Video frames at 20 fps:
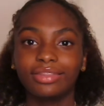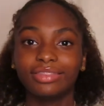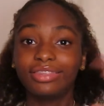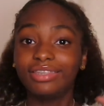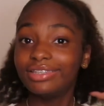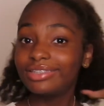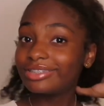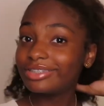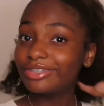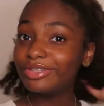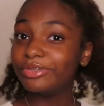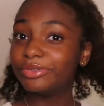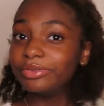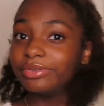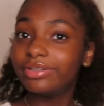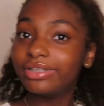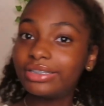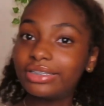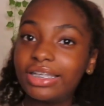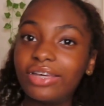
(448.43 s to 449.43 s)
This
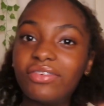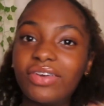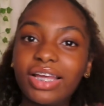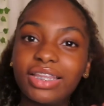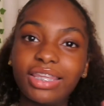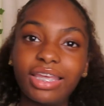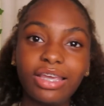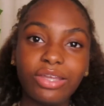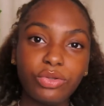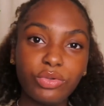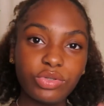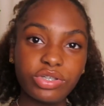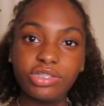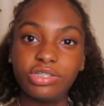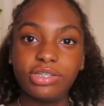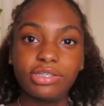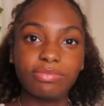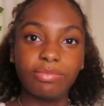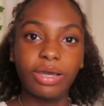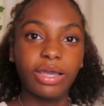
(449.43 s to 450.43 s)
nude is giving, I think nude is
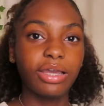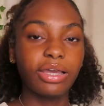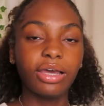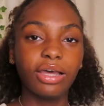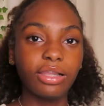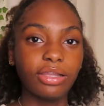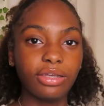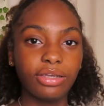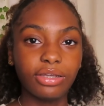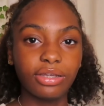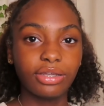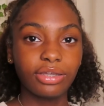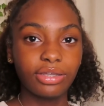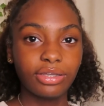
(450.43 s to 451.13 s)
just my color